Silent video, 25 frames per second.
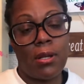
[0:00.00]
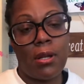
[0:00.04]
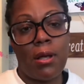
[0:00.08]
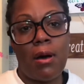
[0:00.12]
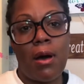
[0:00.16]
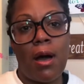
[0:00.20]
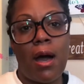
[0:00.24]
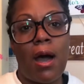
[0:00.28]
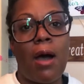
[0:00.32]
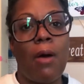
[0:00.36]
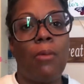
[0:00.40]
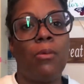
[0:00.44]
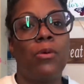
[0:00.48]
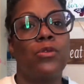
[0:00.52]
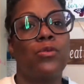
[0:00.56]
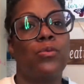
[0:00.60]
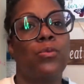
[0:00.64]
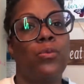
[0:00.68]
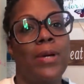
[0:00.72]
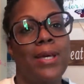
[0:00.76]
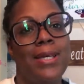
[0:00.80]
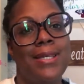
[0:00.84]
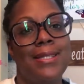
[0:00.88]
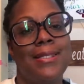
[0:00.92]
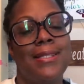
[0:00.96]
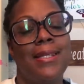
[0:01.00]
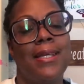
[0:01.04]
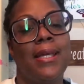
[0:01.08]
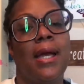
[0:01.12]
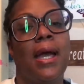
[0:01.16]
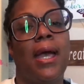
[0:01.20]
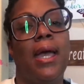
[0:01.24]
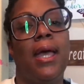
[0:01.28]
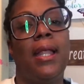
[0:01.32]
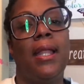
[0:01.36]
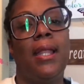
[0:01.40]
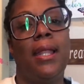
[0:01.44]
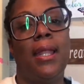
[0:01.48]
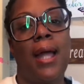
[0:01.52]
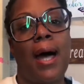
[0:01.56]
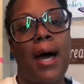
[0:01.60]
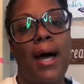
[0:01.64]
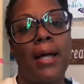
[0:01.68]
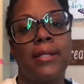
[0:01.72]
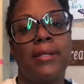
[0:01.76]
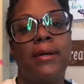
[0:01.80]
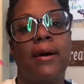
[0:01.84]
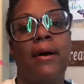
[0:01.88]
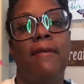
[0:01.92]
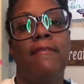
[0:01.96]
out, I was wasting a
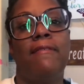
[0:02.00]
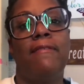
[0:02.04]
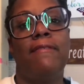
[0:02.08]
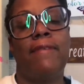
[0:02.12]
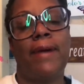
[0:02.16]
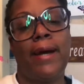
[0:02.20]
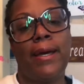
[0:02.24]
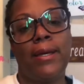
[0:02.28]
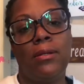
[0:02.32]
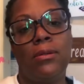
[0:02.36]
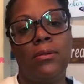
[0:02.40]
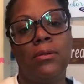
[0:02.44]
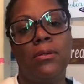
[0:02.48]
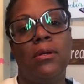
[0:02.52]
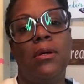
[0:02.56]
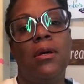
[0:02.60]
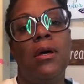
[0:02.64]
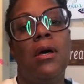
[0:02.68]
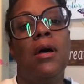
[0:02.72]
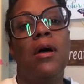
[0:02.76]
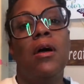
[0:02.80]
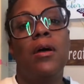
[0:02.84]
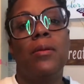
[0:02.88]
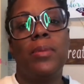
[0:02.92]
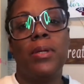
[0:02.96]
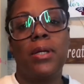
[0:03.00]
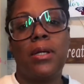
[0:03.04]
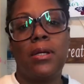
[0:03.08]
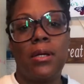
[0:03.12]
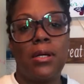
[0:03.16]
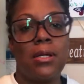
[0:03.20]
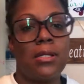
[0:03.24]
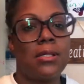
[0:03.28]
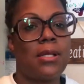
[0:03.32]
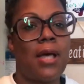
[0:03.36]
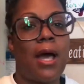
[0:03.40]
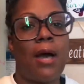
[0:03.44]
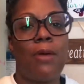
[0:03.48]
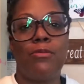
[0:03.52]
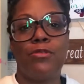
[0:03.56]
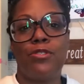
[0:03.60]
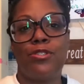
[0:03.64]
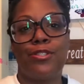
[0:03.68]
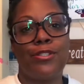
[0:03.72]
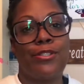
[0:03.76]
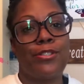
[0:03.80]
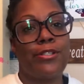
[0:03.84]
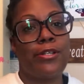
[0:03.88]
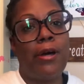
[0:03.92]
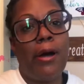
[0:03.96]
lot of vinyl because I was
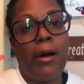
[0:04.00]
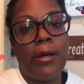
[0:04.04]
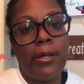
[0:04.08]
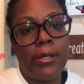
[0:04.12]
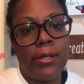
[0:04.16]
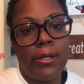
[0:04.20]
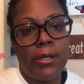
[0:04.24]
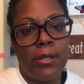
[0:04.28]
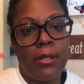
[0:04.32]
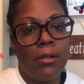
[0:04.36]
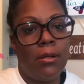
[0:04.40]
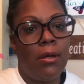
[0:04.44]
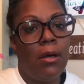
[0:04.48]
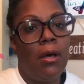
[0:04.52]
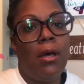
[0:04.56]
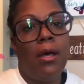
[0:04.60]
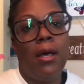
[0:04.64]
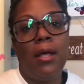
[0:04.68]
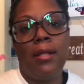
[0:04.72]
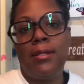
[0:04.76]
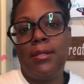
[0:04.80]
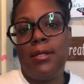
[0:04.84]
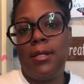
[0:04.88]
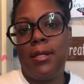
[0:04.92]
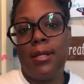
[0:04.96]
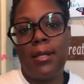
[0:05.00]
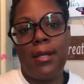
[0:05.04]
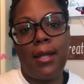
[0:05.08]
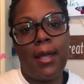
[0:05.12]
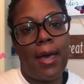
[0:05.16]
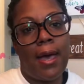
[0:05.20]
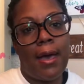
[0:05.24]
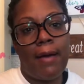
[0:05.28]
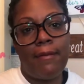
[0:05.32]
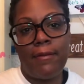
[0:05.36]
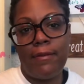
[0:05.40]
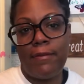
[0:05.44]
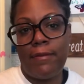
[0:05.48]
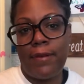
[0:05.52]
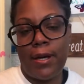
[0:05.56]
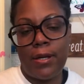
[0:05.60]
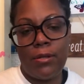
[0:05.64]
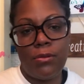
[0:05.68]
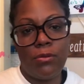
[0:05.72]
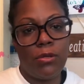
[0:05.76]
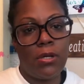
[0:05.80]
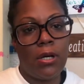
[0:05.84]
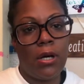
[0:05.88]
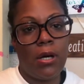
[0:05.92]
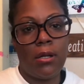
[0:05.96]
just cutting it, didn't have a
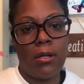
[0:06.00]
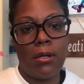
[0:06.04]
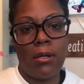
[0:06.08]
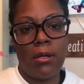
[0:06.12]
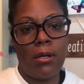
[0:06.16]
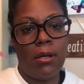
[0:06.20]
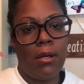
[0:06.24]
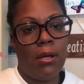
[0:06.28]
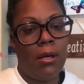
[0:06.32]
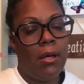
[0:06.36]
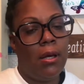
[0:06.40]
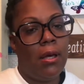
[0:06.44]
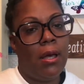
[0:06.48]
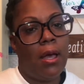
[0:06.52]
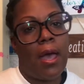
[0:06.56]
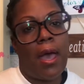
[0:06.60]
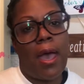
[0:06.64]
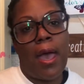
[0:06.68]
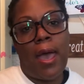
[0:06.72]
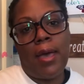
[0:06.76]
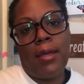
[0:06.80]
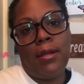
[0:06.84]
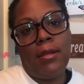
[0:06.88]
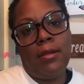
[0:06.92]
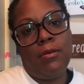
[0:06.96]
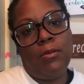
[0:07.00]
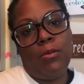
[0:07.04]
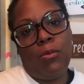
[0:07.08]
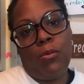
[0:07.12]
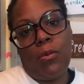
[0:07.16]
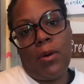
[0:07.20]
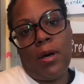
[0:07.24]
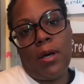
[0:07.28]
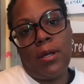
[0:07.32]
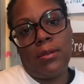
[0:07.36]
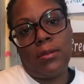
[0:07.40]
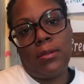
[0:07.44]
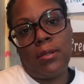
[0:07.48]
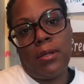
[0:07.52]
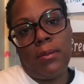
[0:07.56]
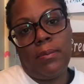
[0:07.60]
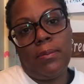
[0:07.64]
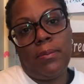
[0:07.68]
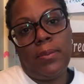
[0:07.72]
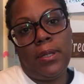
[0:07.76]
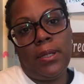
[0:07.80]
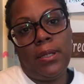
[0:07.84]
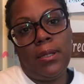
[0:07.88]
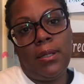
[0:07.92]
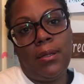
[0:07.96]
vinyl cutter, and it wound up
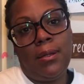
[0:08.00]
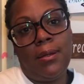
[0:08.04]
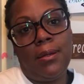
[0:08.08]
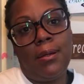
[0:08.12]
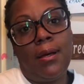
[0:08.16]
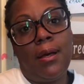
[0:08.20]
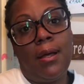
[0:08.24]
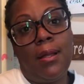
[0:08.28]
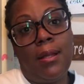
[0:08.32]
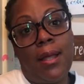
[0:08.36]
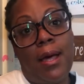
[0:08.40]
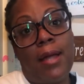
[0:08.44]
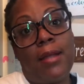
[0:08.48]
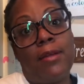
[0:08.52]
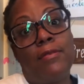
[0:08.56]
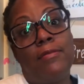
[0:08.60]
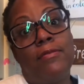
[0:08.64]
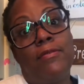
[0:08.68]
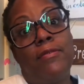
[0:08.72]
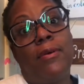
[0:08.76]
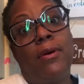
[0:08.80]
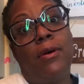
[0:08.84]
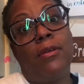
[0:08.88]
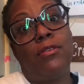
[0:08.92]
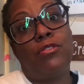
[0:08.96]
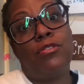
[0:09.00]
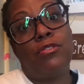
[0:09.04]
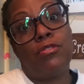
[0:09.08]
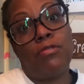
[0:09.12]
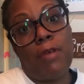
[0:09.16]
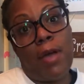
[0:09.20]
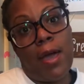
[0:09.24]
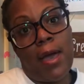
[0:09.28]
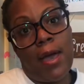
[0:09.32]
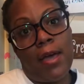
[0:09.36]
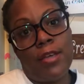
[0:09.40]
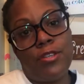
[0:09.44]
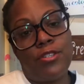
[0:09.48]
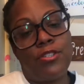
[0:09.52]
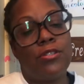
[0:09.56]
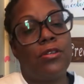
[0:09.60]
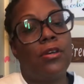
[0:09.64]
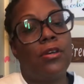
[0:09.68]
being a lot of trash,